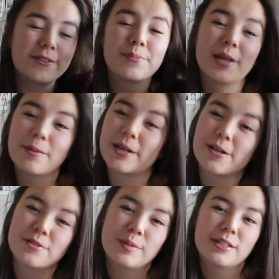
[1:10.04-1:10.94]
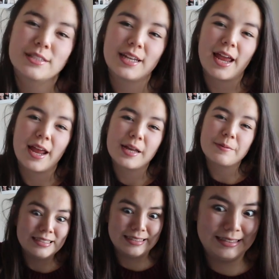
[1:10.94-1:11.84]
So I'm getting my nose pierced
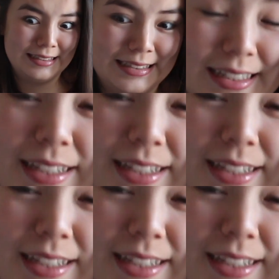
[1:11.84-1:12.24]
today. Uh,